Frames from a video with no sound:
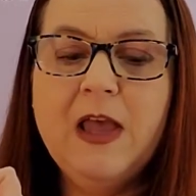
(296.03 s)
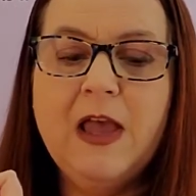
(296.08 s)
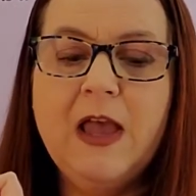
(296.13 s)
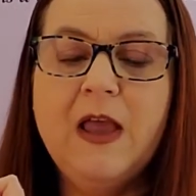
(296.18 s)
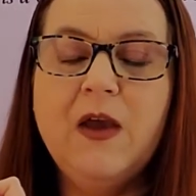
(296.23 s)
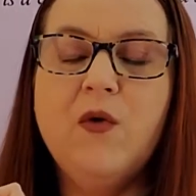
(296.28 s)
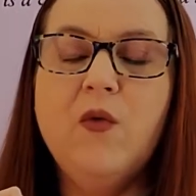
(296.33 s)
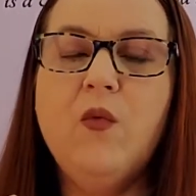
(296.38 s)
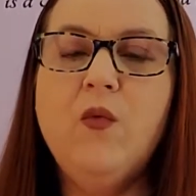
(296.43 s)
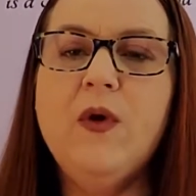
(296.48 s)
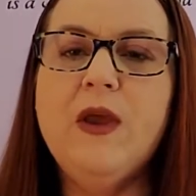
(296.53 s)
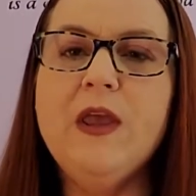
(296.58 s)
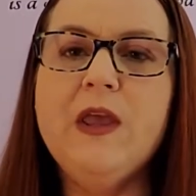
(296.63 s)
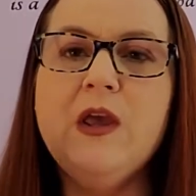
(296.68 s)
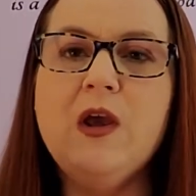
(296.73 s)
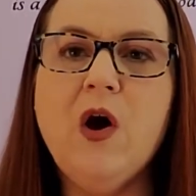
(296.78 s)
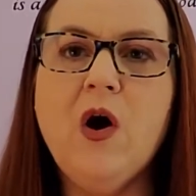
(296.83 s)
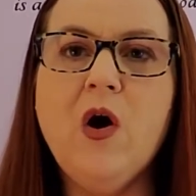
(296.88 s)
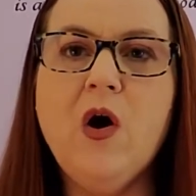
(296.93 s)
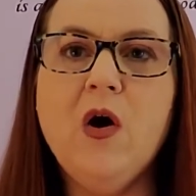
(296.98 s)
And
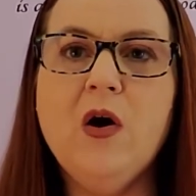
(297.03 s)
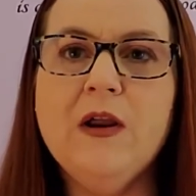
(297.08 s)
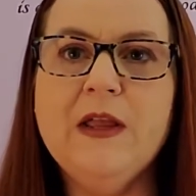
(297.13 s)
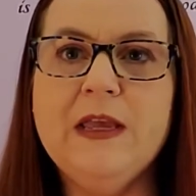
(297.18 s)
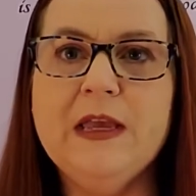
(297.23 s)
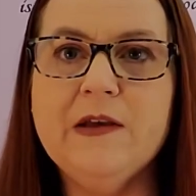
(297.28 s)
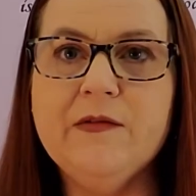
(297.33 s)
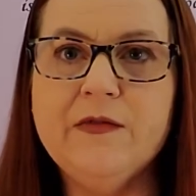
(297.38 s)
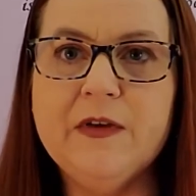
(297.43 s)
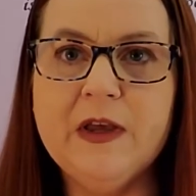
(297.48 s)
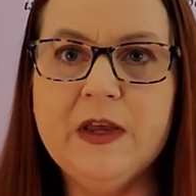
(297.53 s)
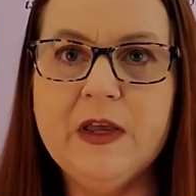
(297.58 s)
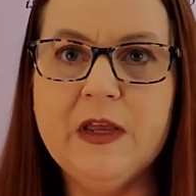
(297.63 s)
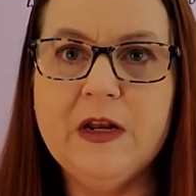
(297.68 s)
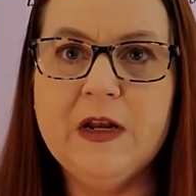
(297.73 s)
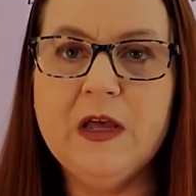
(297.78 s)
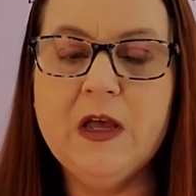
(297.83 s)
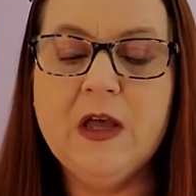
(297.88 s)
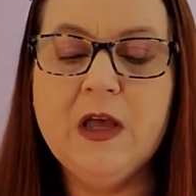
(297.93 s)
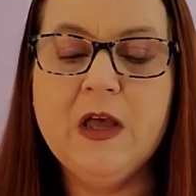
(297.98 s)
we are
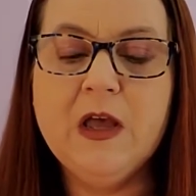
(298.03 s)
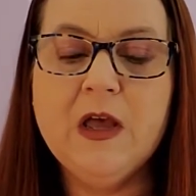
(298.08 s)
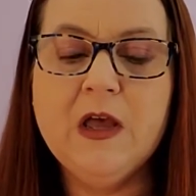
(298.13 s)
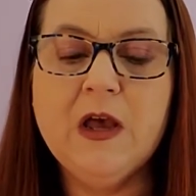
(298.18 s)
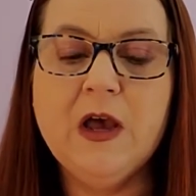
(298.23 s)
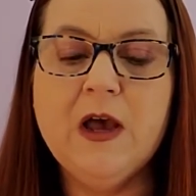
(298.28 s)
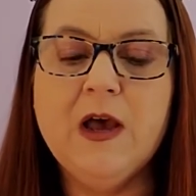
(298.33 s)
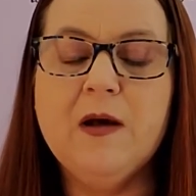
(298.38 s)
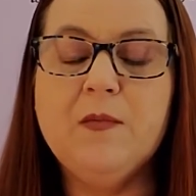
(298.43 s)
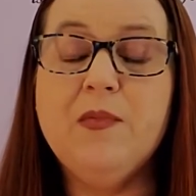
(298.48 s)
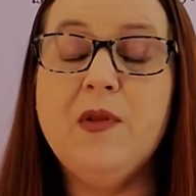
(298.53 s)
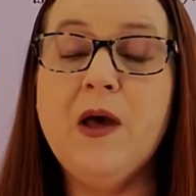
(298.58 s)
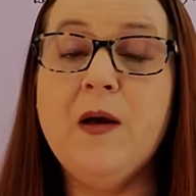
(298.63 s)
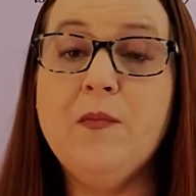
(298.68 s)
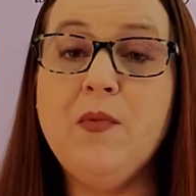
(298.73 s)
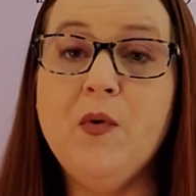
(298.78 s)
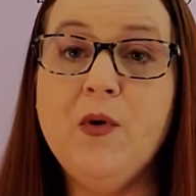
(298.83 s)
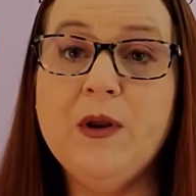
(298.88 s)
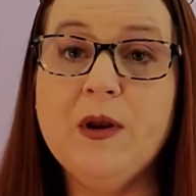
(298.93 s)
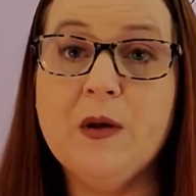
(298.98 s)
given plot
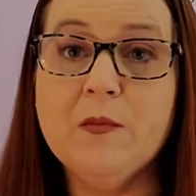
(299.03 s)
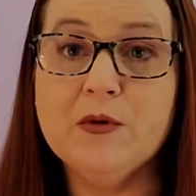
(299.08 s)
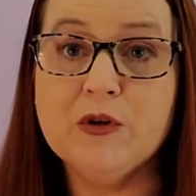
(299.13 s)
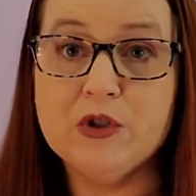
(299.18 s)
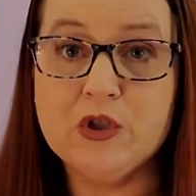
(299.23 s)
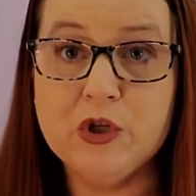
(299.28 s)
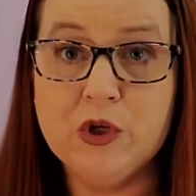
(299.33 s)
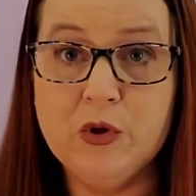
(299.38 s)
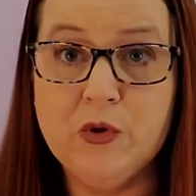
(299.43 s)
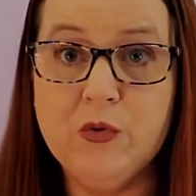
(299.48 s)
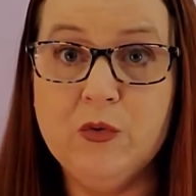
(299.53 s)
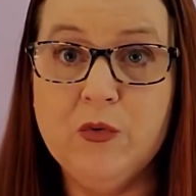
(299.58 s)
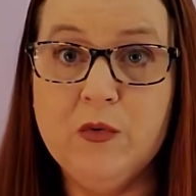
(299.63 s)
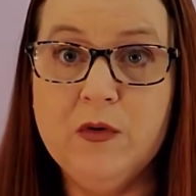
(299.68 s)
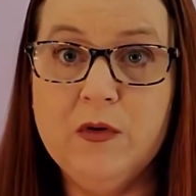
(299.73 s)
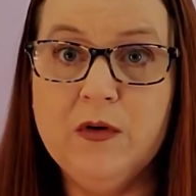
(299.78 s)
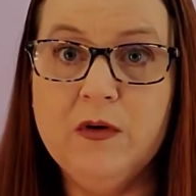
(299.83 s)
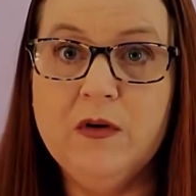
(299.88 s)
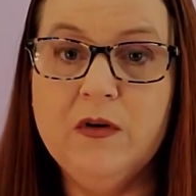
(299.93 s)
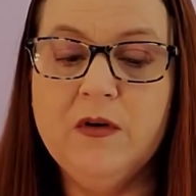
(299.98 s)
point number 2,
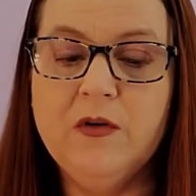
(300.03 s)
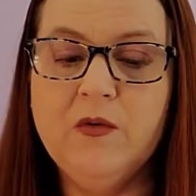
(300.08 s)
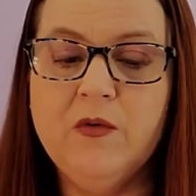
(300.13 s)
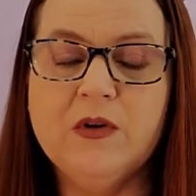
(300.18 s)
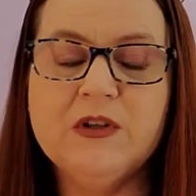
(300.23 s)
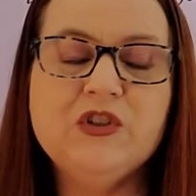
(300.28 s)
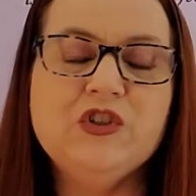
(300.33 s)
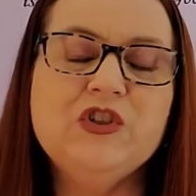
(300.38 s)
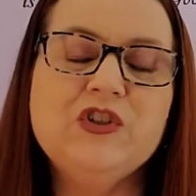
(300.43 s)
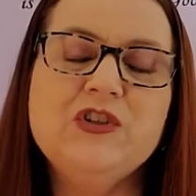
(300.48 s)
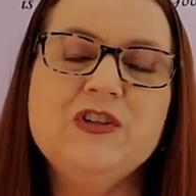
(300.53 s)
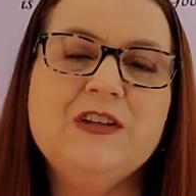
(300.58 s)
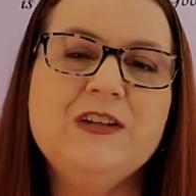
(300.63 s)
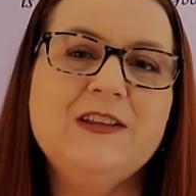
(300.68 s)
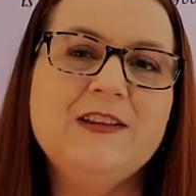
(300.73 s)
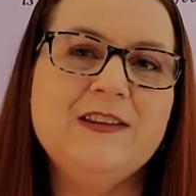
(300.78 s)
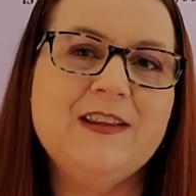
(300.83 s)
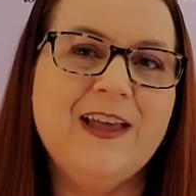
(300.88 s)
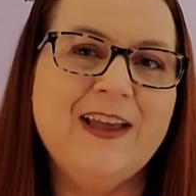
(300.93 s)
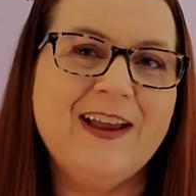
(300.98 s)
which
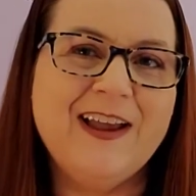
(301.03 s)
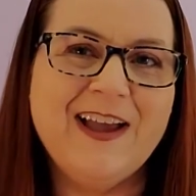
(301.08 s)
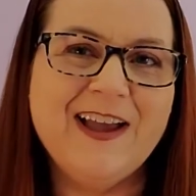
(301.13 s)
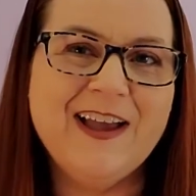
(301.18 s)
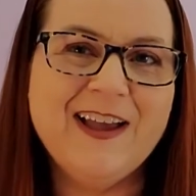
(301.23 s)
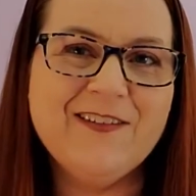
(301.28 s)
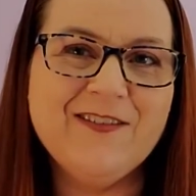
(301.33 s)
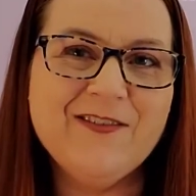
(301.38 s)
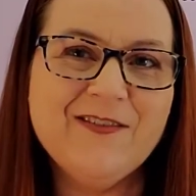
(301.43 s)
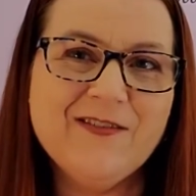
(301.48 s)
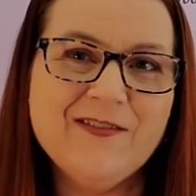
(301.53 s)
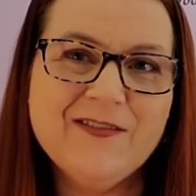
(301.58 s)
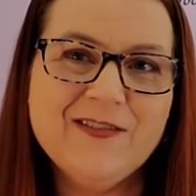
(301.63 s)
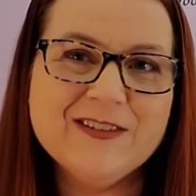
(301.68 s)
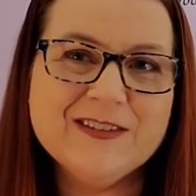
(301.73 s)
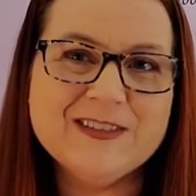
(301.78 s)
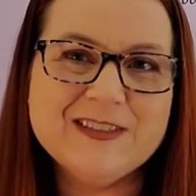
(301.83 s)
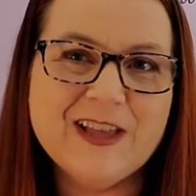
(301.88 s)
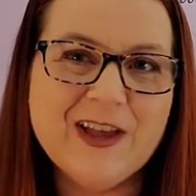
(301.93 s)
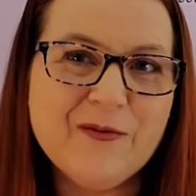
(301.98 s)
like I
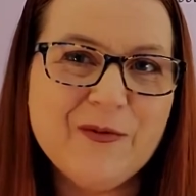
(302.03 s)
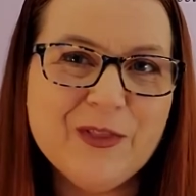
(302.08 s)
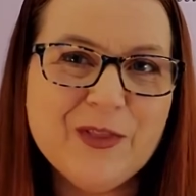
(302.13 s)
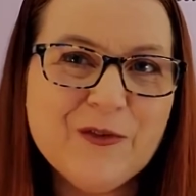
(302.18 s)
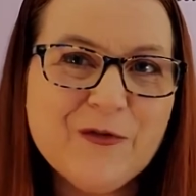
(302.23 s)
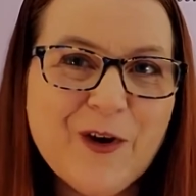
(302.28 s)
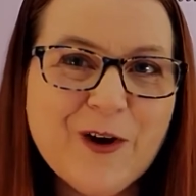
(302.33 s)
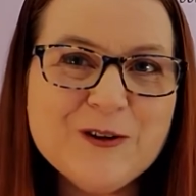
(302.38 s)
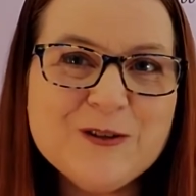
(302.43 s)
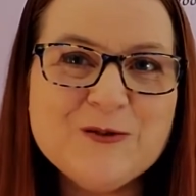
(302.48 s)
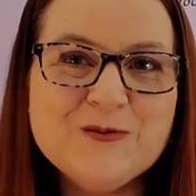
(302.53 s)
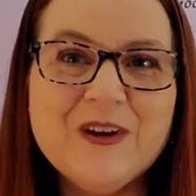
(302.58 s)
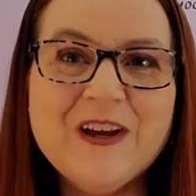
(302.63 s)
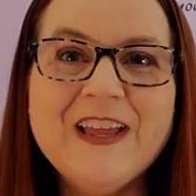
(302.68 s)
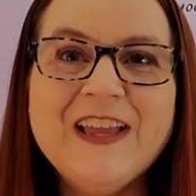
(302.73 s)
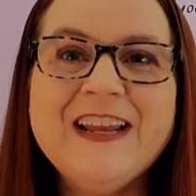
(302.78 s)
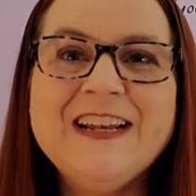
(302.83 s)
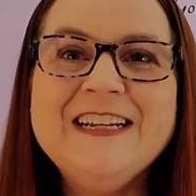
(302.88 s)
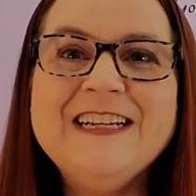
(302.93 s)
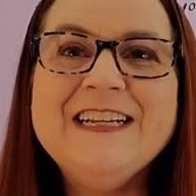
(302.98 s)
said with the first
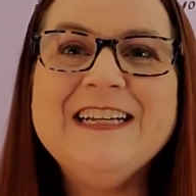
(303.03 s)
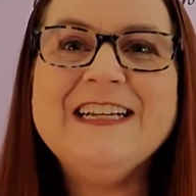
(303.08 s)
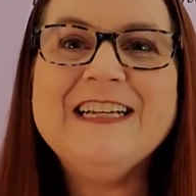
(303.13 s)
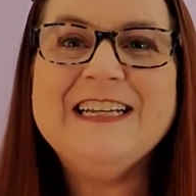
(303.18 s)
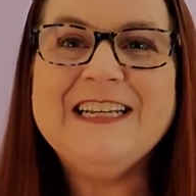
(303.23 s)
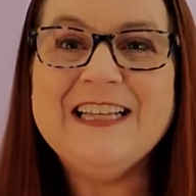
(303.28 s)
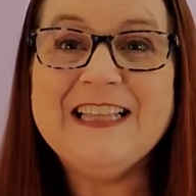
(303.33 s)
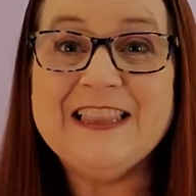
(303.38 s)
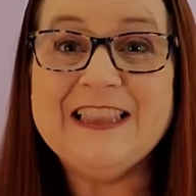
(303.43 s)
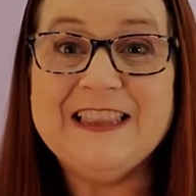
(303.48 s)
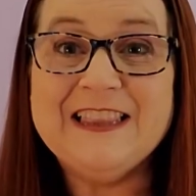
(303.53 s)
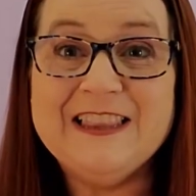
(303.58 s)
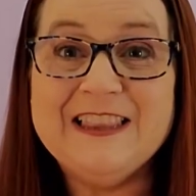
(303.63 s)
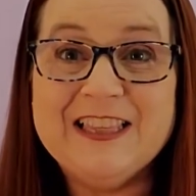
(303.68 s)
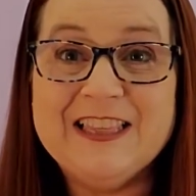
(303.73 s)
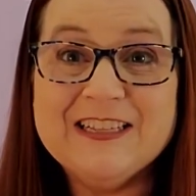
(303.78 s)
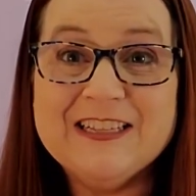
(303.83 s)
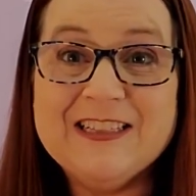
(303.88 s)
one, this